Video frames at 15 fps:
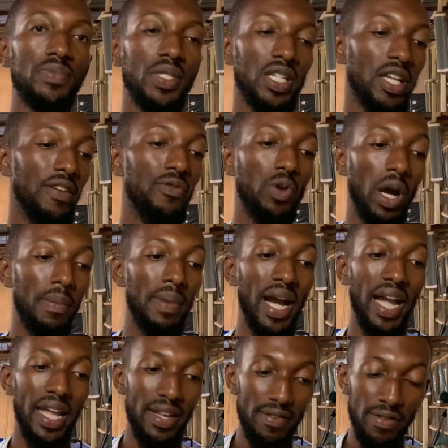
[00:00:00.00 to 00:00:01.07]
If you are
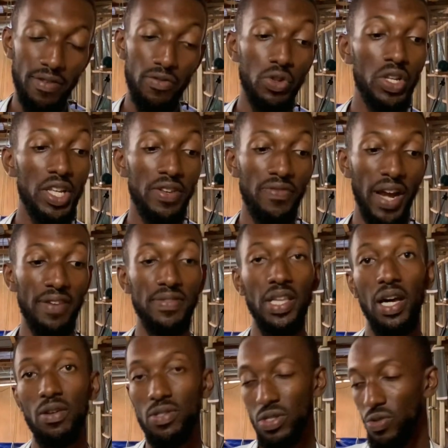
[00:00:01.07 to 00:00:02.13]
buying, if you need
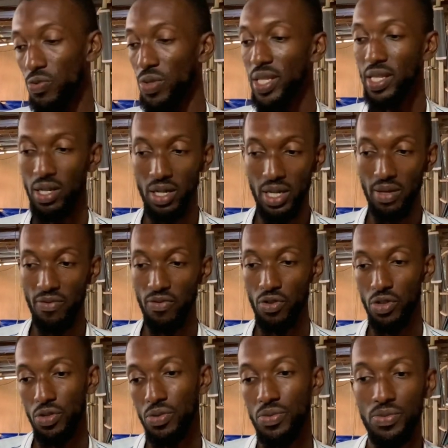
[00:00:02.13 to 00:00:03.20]
5,000, we sell them for
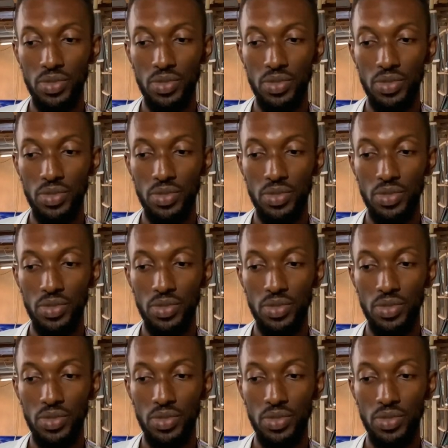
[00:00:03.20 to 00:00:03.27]
you.